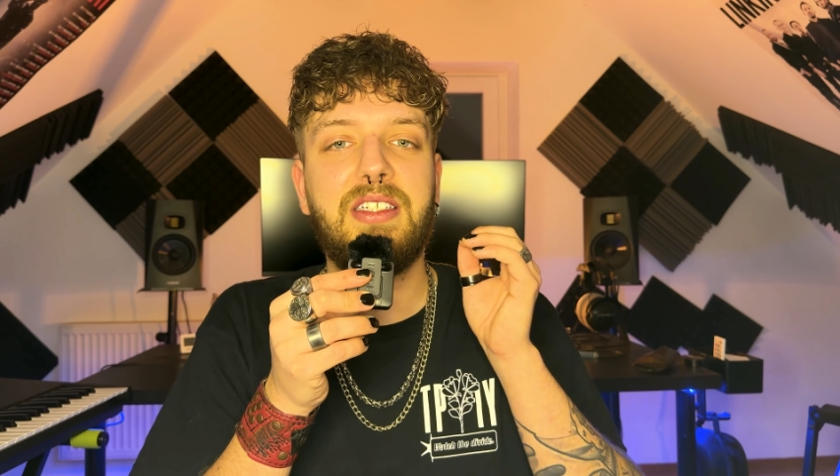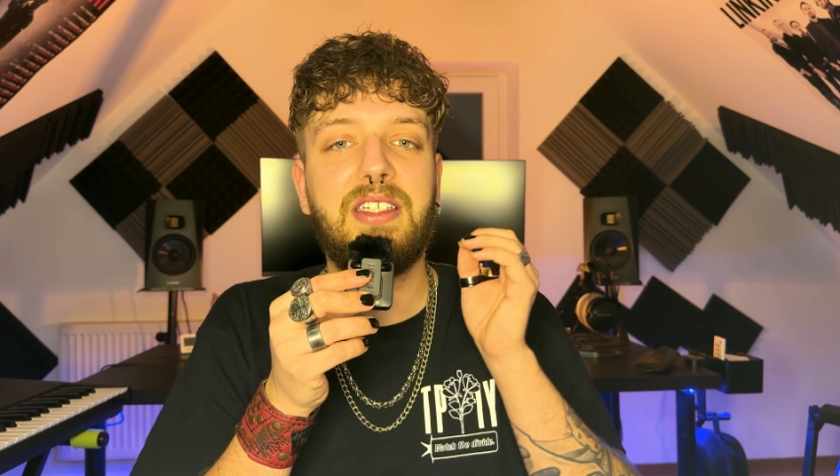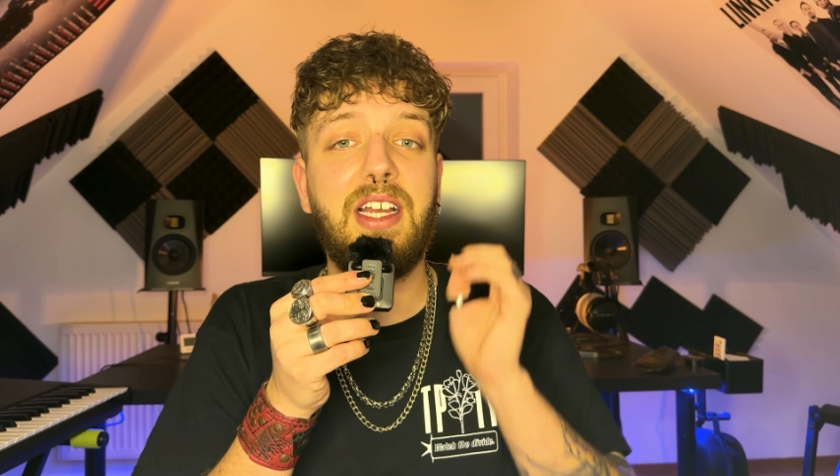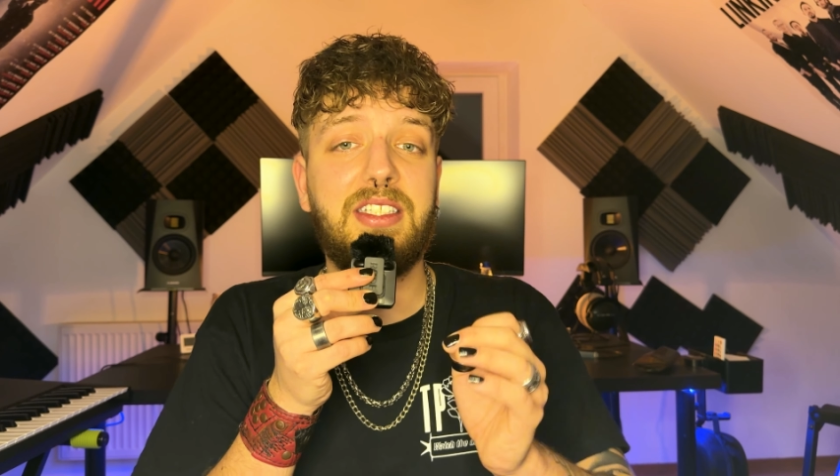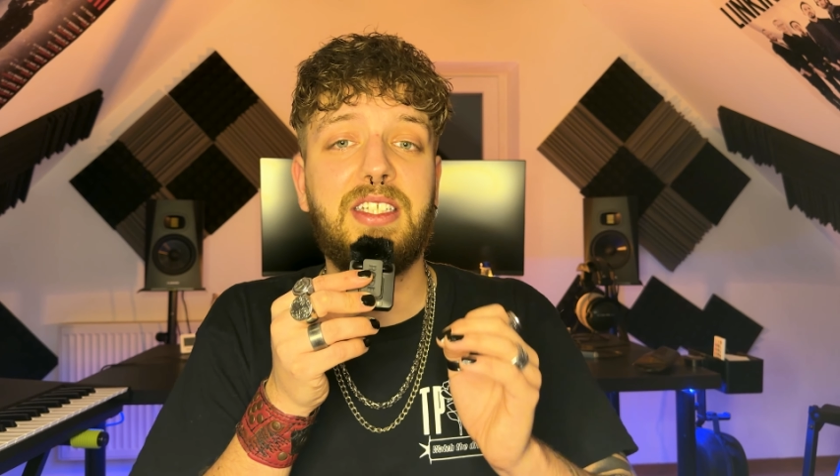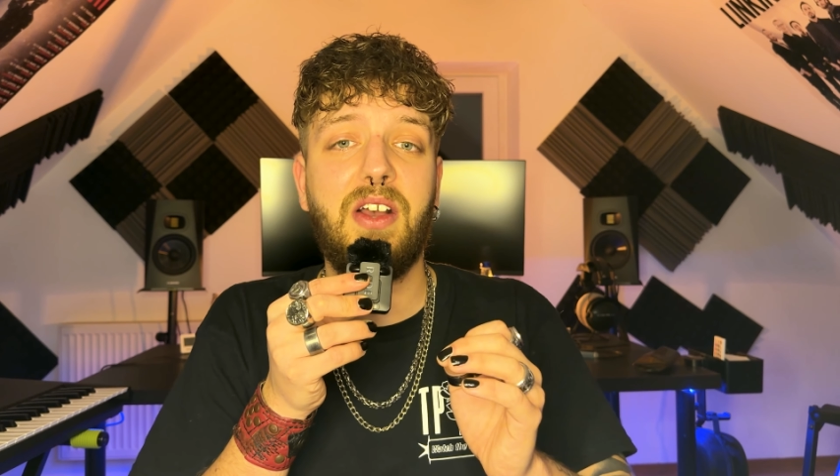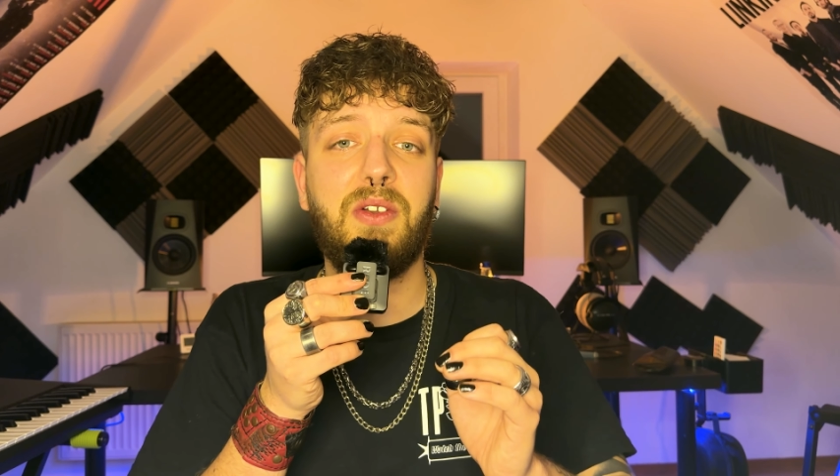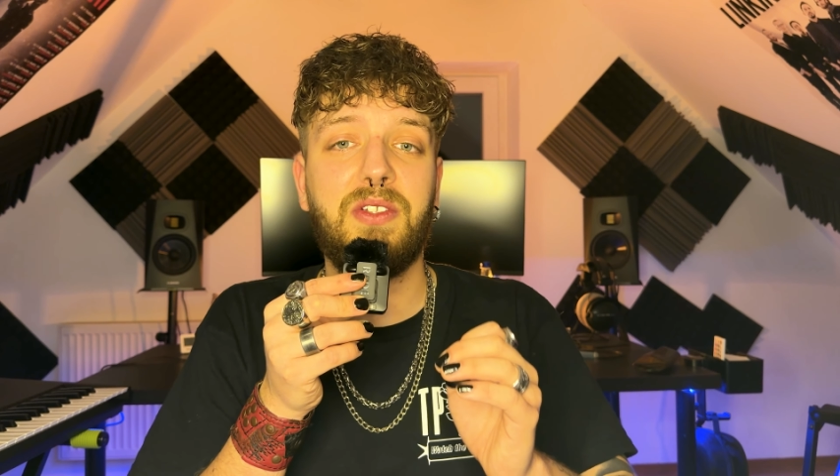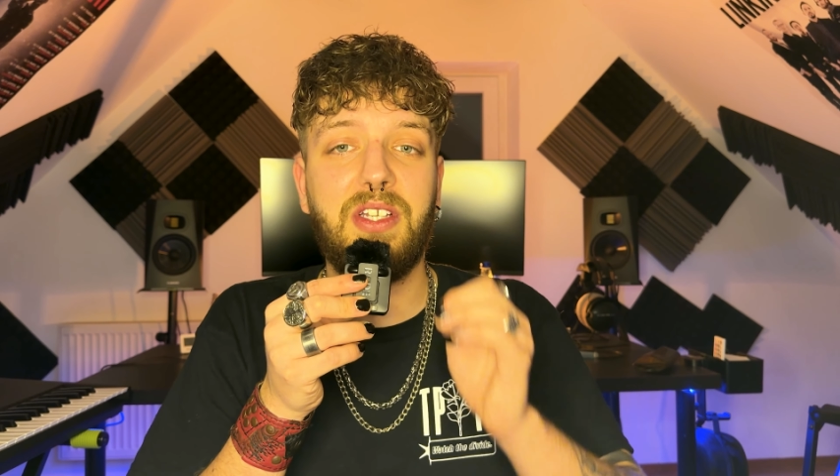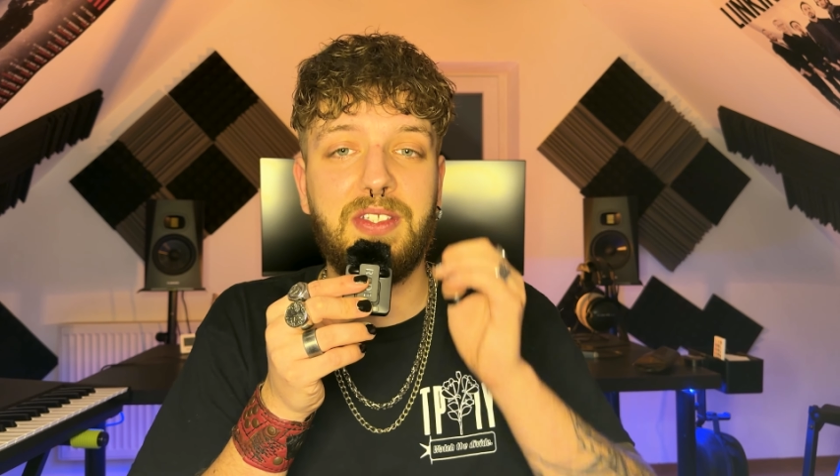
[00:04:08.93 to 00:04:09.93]
that
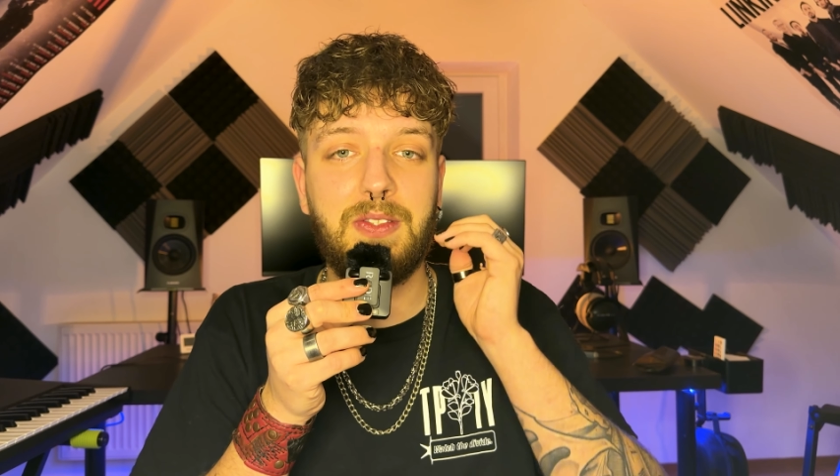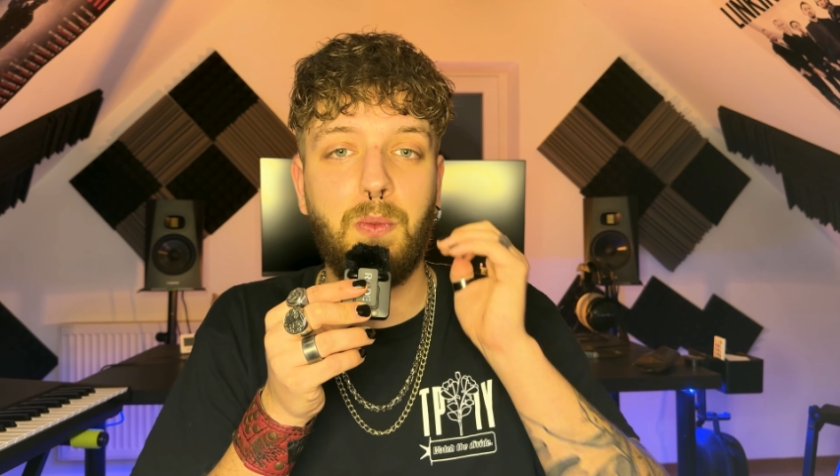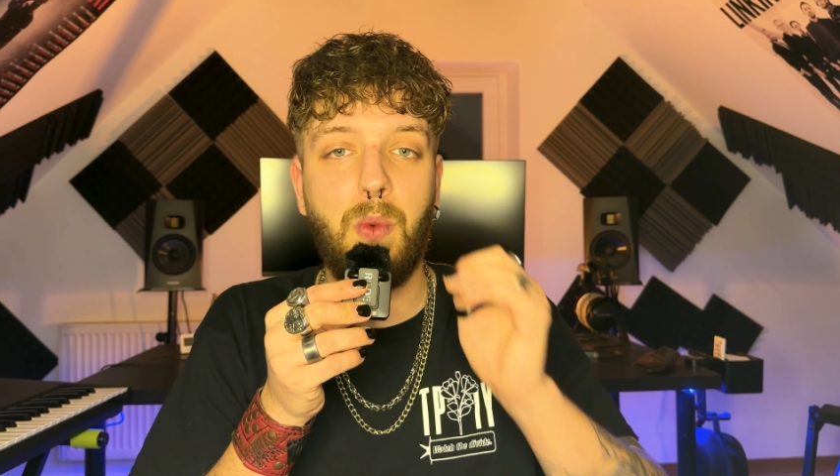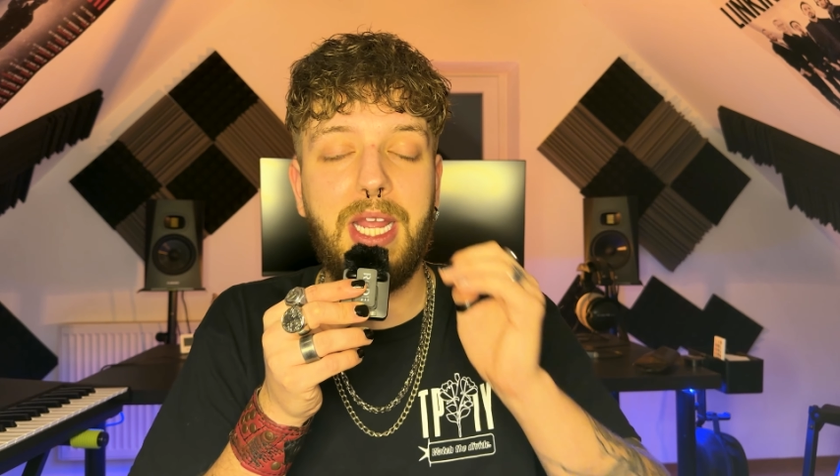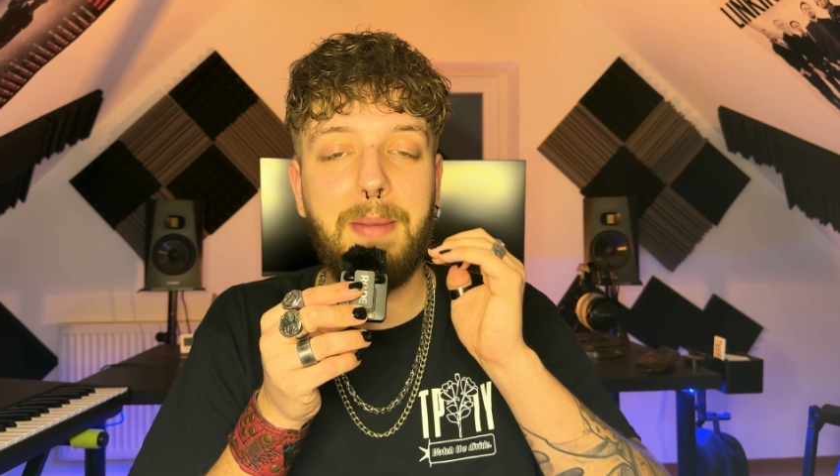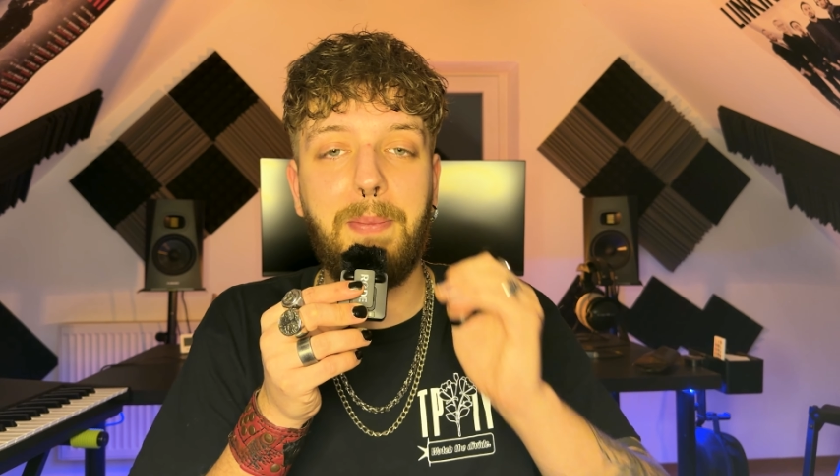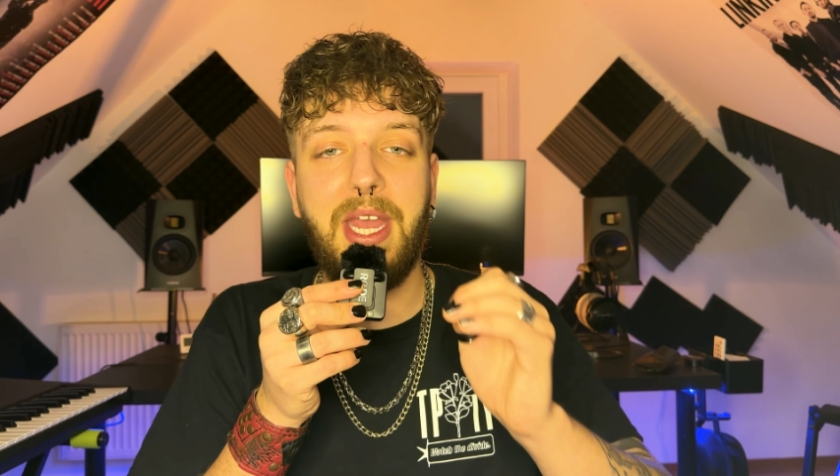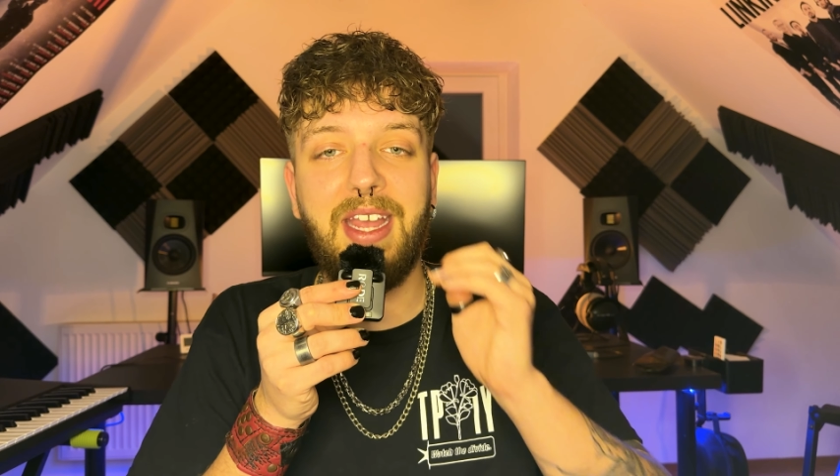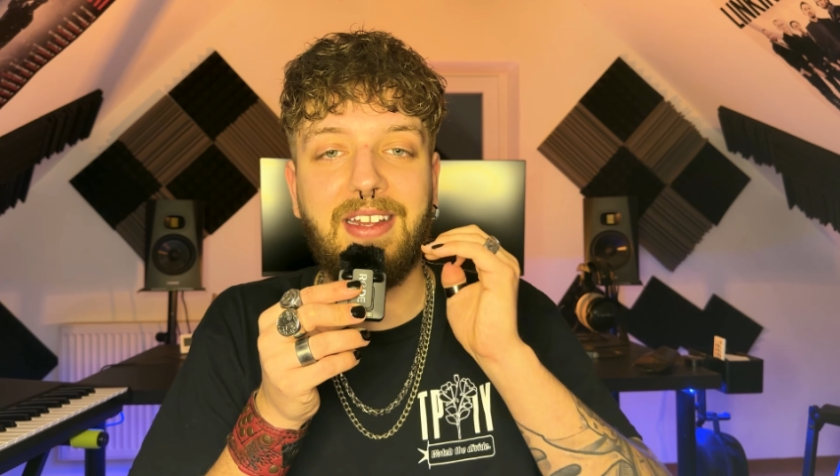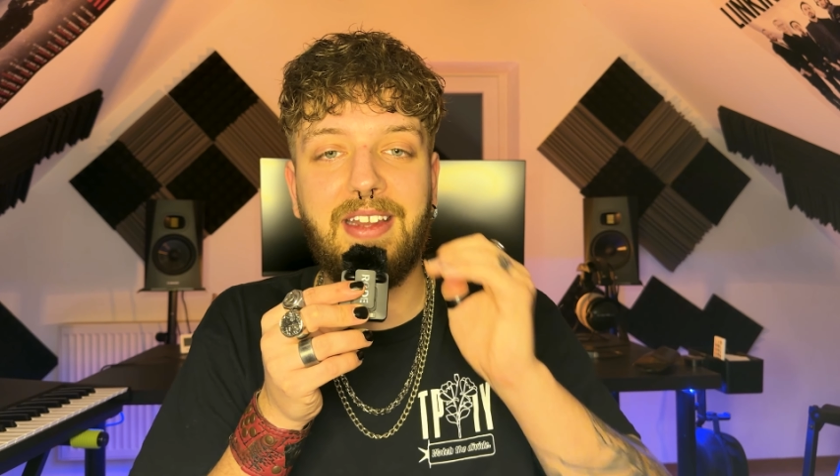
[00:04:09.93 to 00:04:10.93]
sound is way
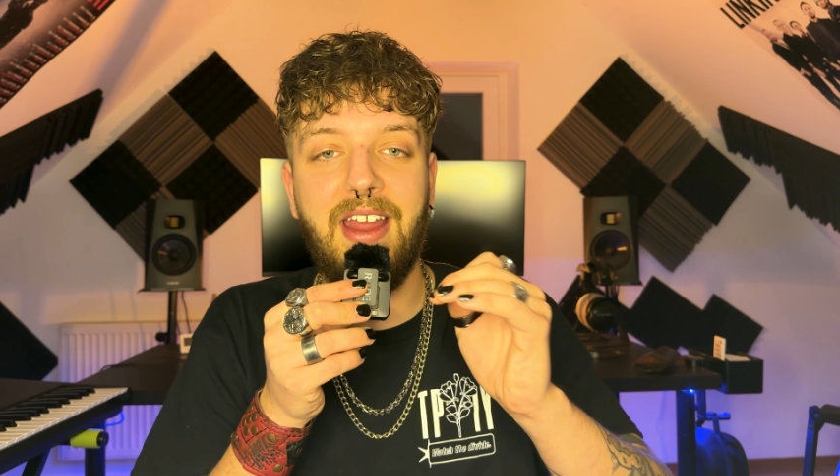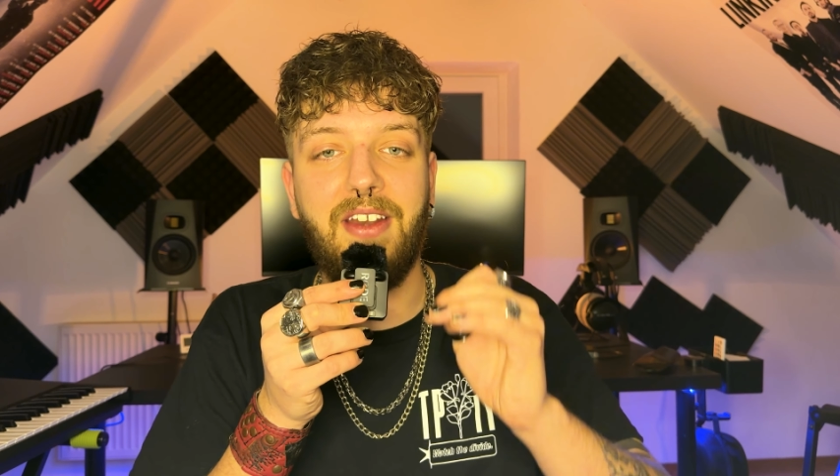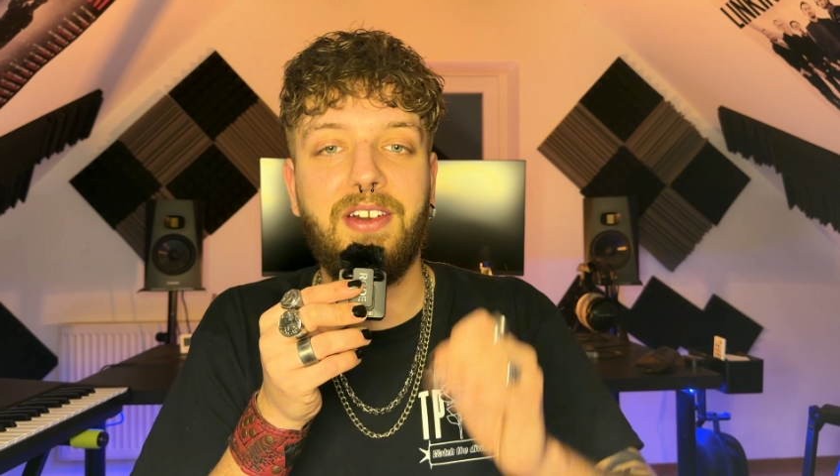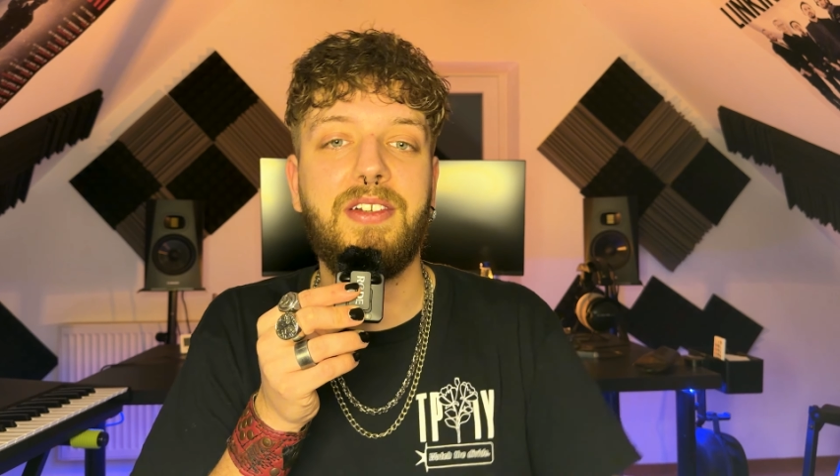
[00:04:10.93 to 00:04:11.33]
back there.